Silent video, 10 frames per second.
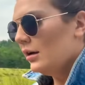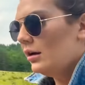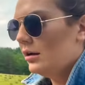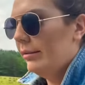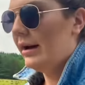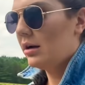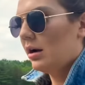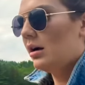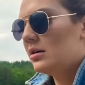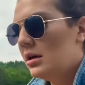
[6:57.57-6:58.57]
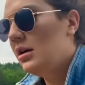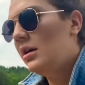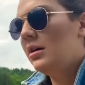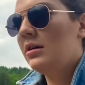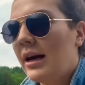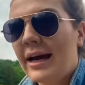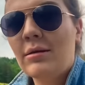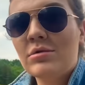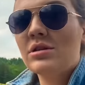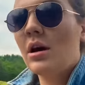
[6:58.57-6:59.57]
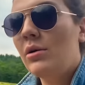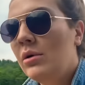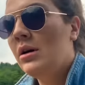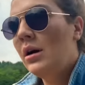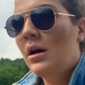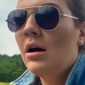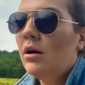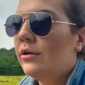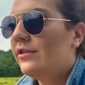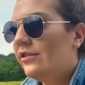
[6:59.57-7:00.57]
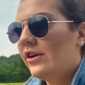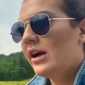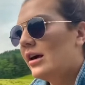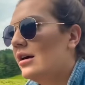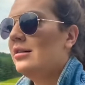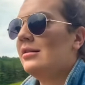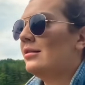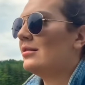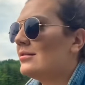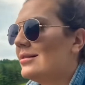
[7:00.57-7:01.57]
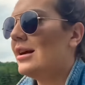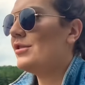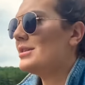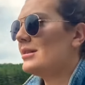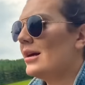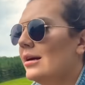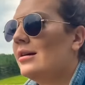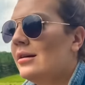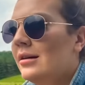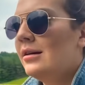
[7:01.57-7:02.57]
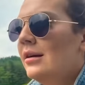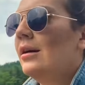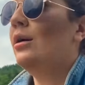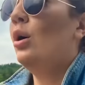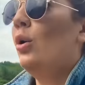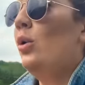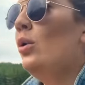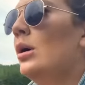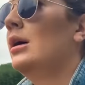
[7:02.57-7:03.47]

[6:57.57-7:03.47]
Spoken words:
Oh my god, I am so unfit. Seriously. Whew.